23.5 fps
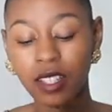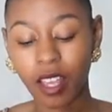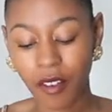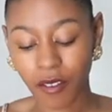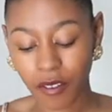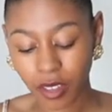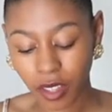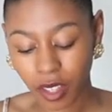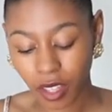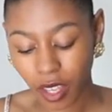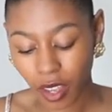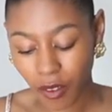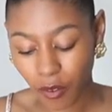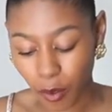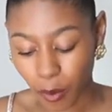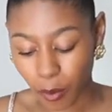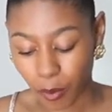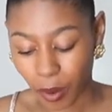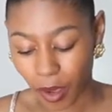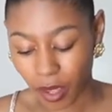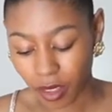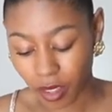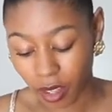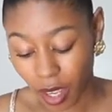definitely
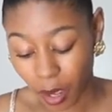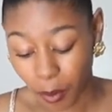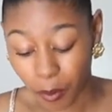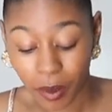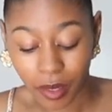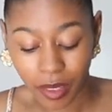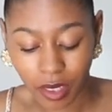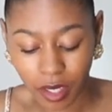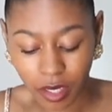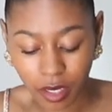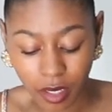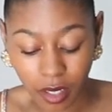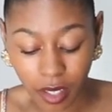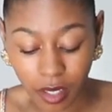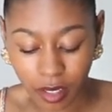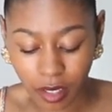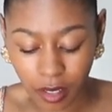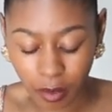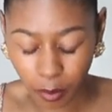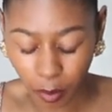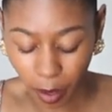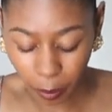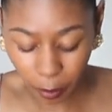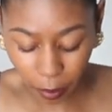given Bathing Ape, but this
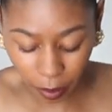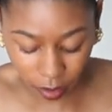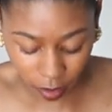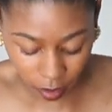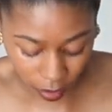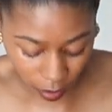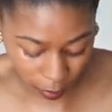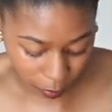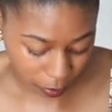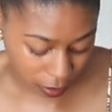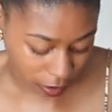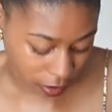isn't by Bathing Ape.